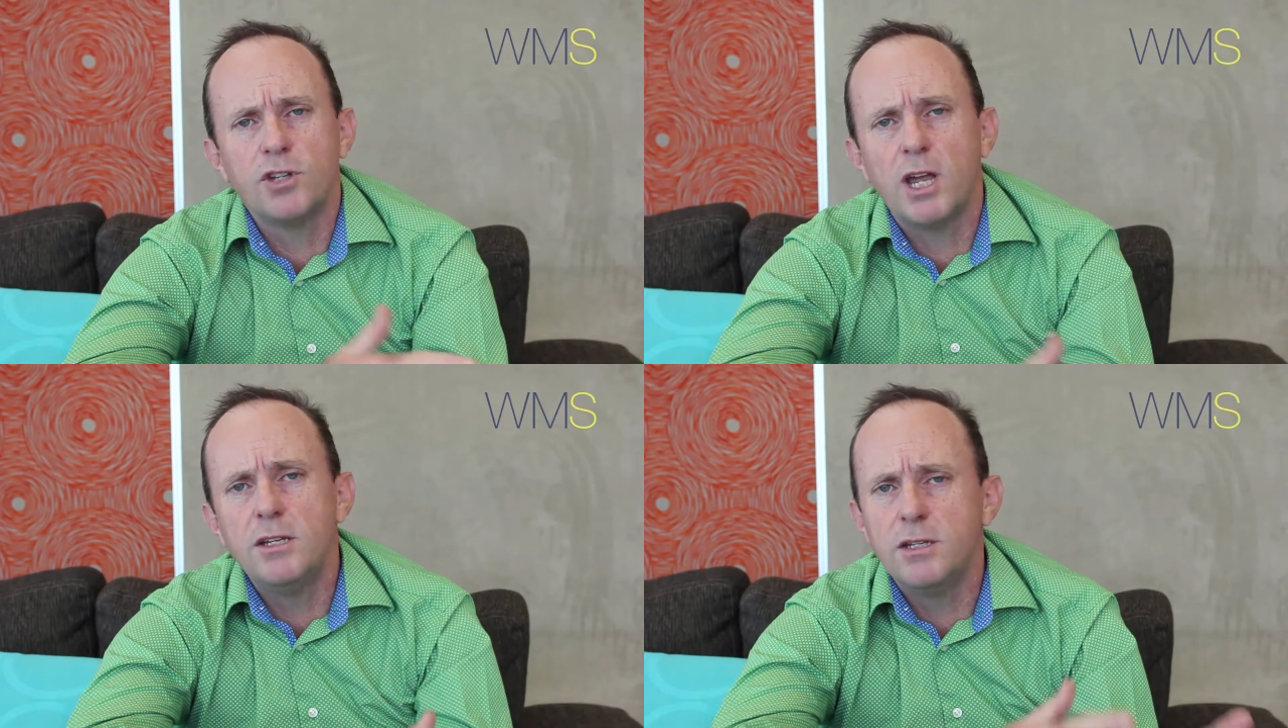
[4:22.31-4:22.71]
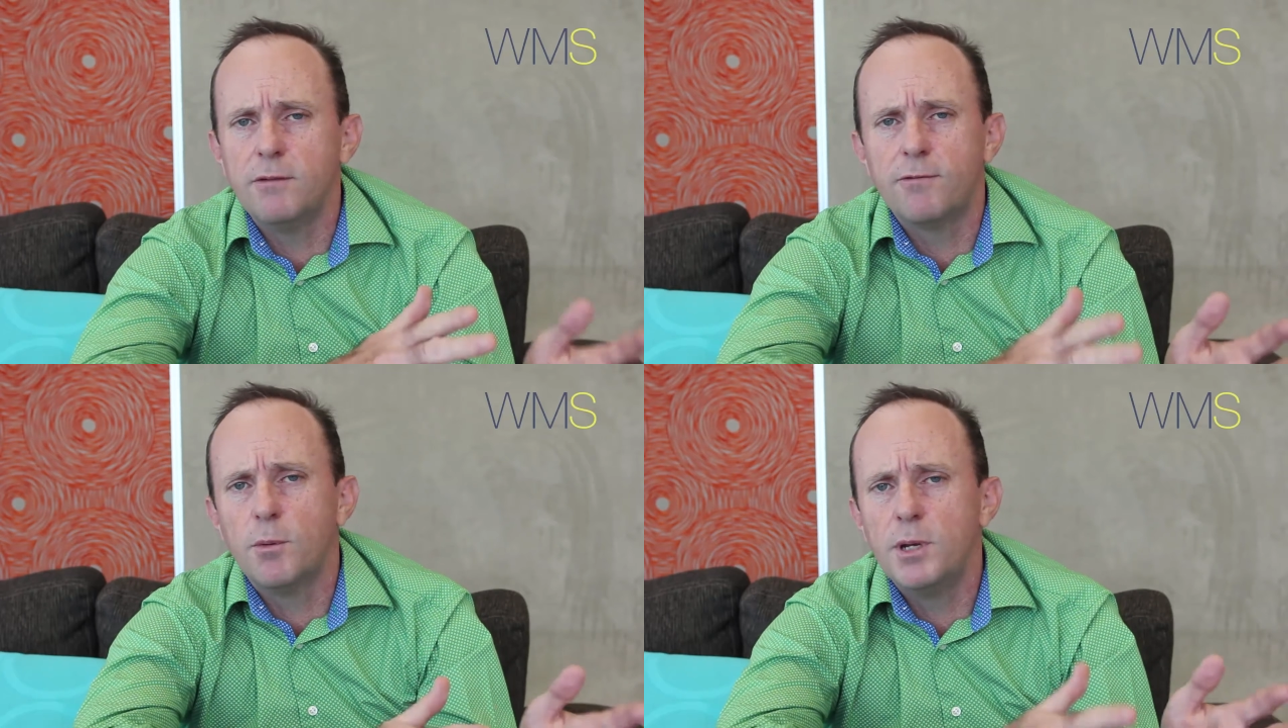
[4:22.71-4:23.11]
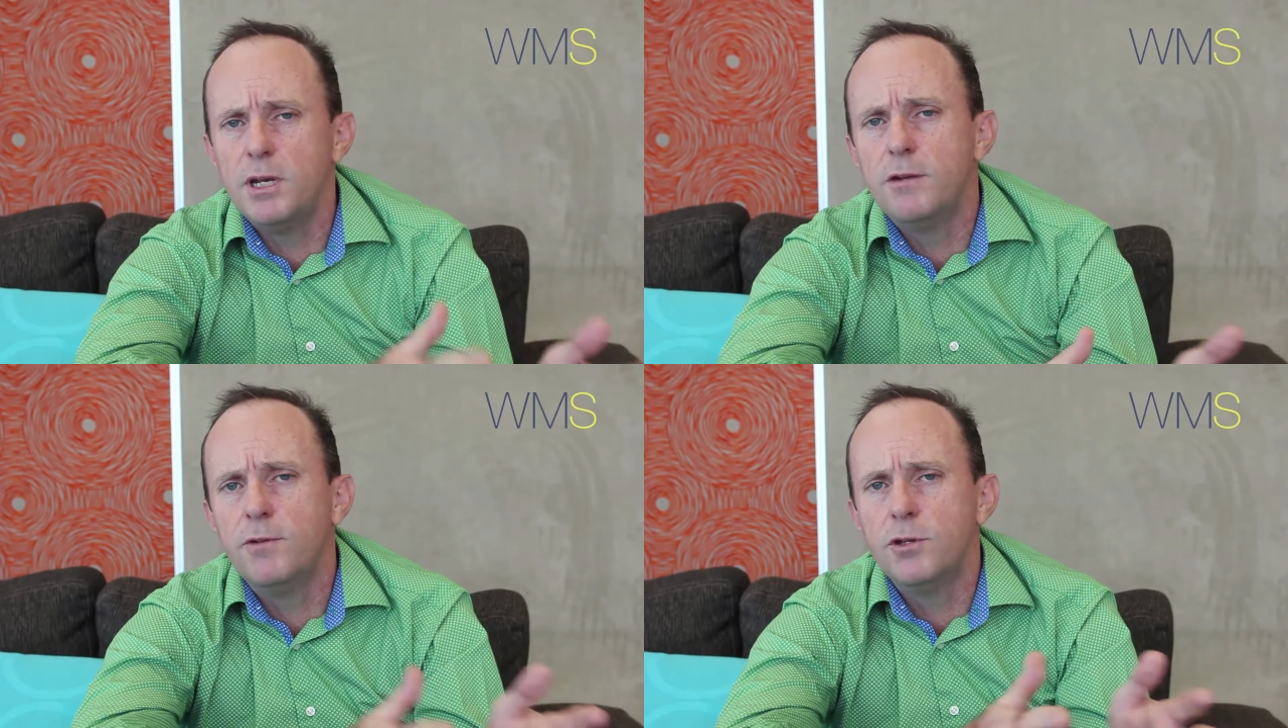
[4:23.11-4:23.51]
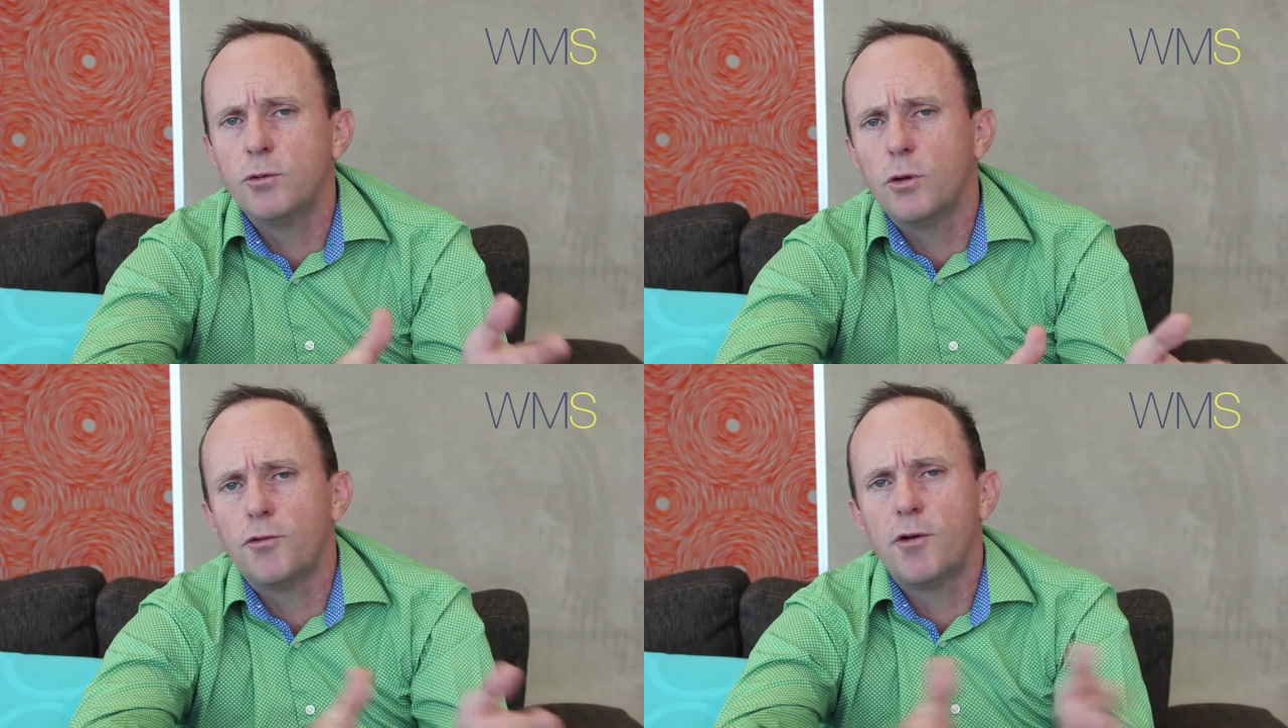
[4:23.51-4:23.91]
changing from an
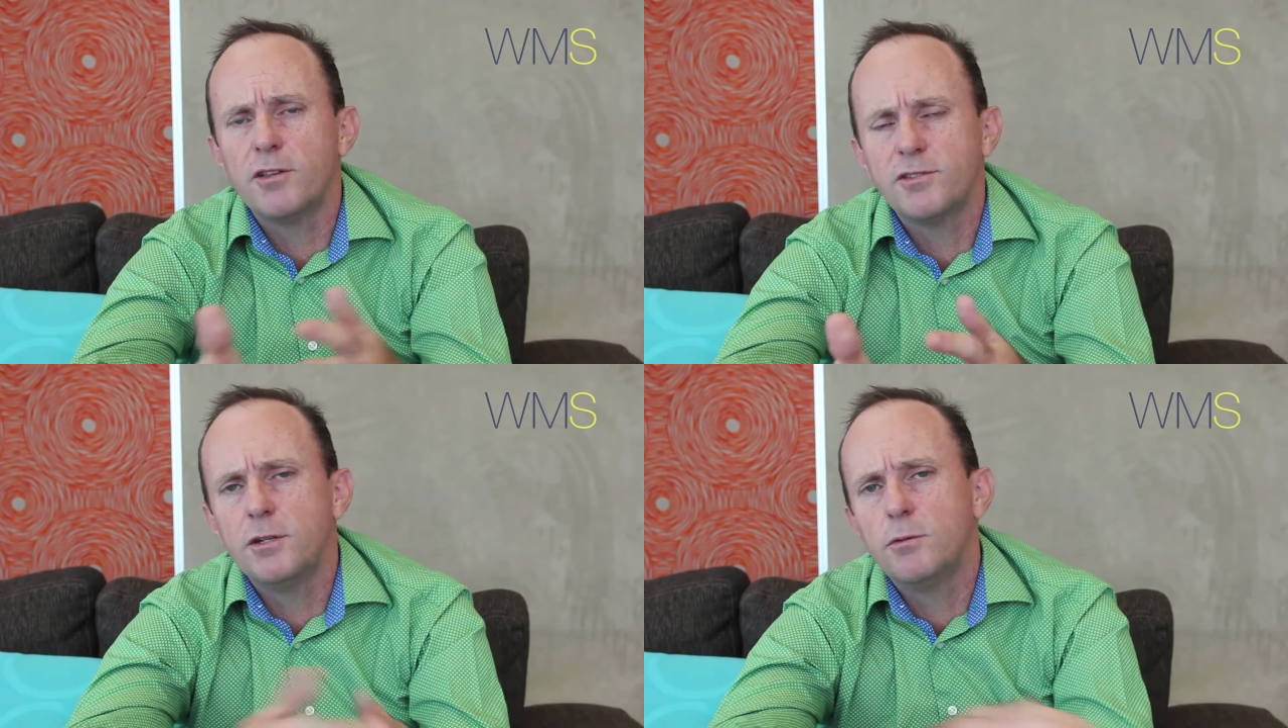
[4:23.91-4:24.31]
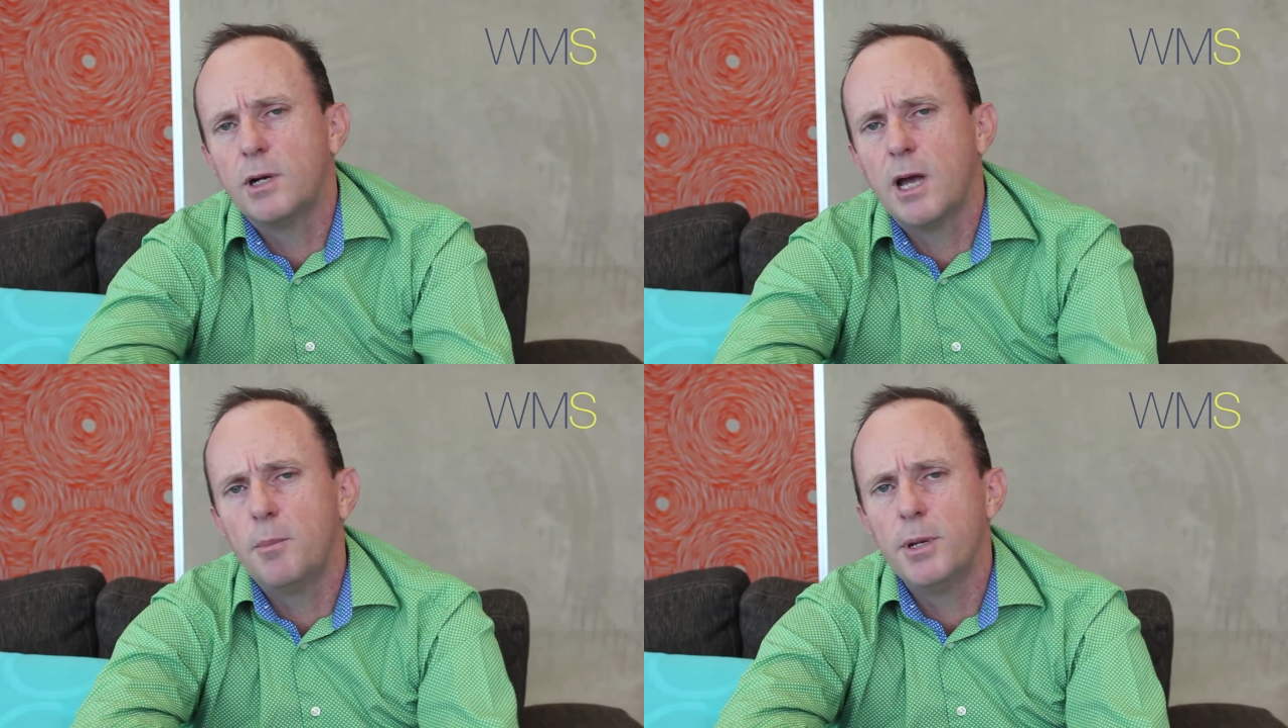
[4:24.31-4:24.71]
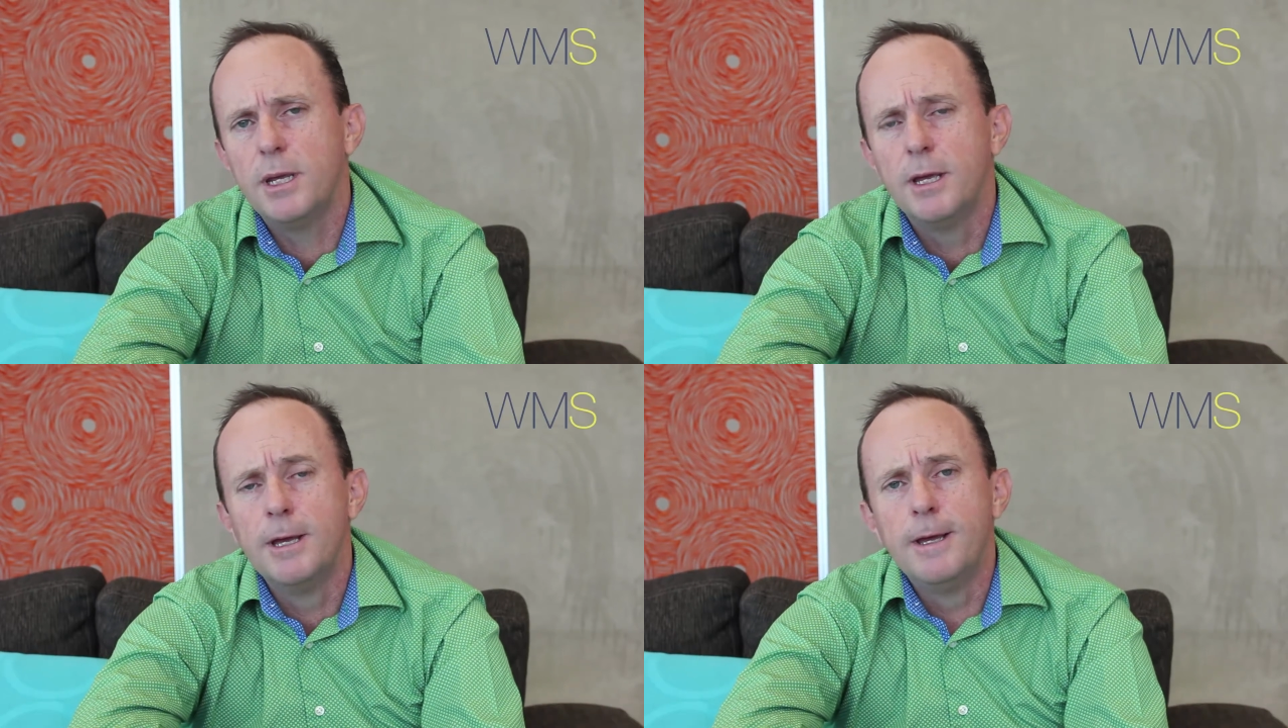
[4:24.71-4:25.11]
individual or trust into a company.